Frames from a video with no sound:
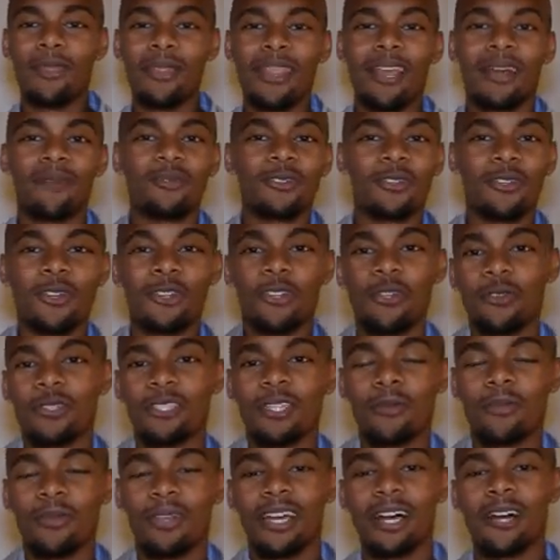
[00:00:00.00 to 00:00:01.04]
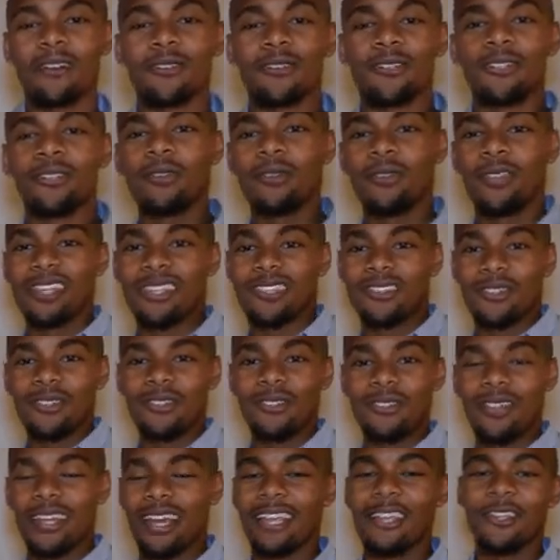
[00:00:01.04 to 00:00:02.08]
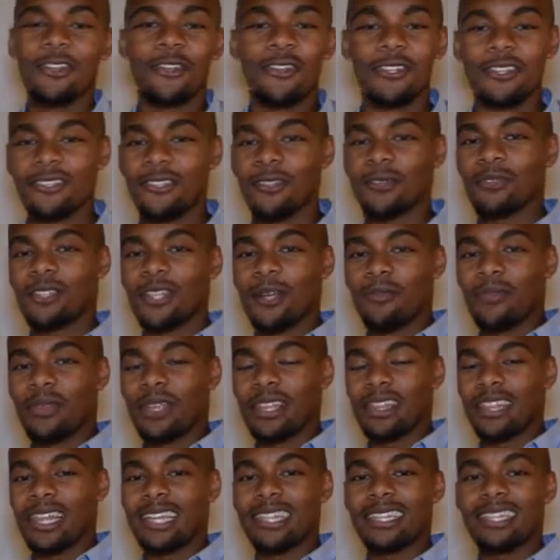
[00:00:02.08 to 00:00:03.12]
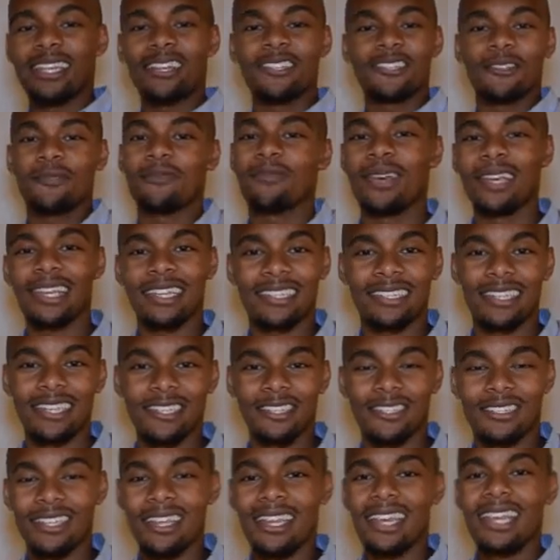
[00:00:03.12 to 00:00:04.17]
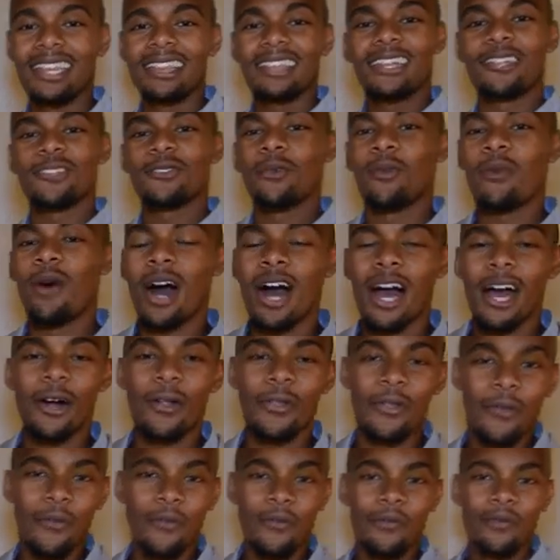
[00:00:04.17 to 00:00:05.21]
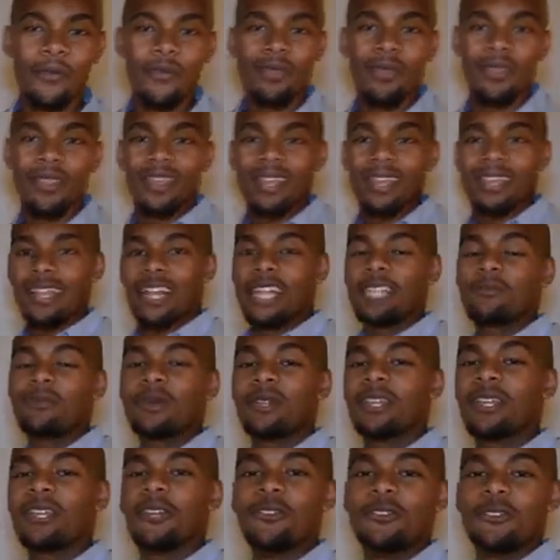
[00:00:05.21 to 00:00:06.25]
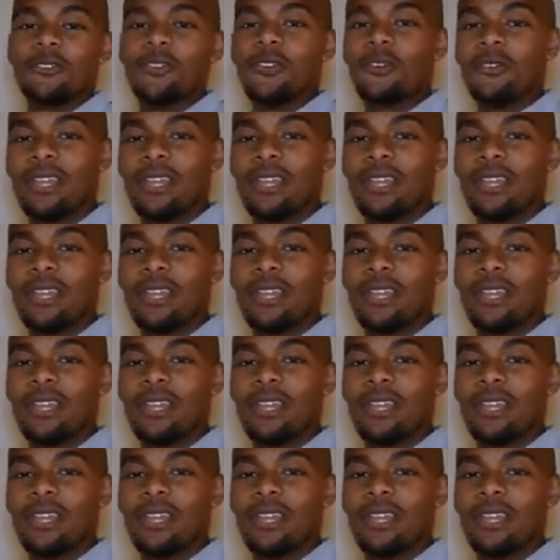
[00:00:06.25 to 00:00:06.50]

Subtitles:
I'm just going to do something else or do this or do that. You just do something that doesn't make sense, that's wild. That's what leaders do.